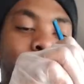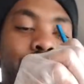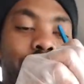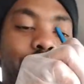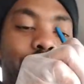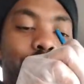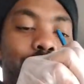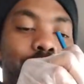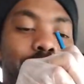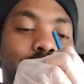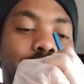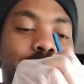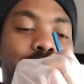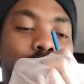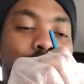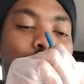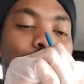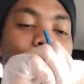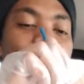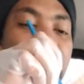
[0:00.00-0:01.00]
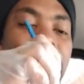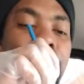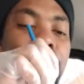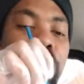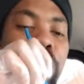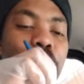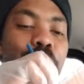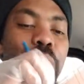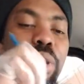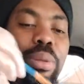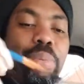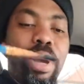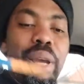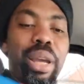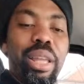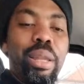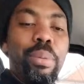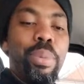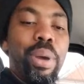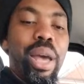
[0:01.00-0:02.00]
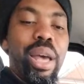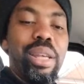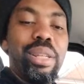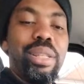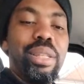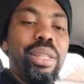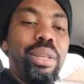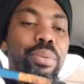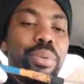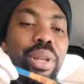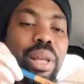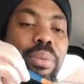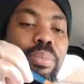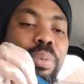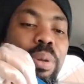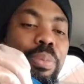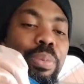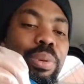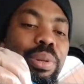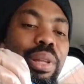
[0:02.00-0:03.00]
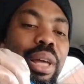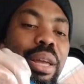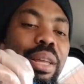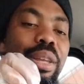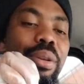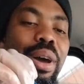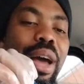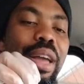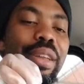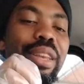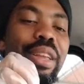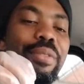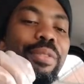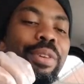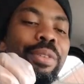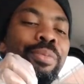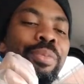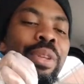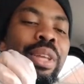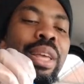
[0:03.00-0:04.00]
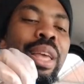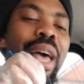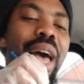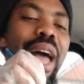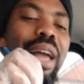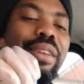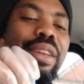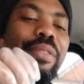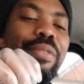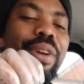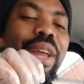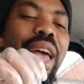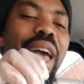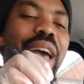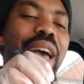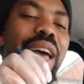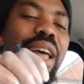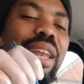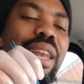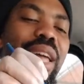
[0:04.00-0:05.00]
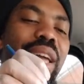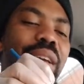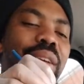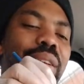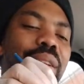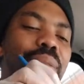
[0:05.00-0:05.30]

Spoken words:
You know, and some people I used to work with back in the past, they were like people, you know, I never had like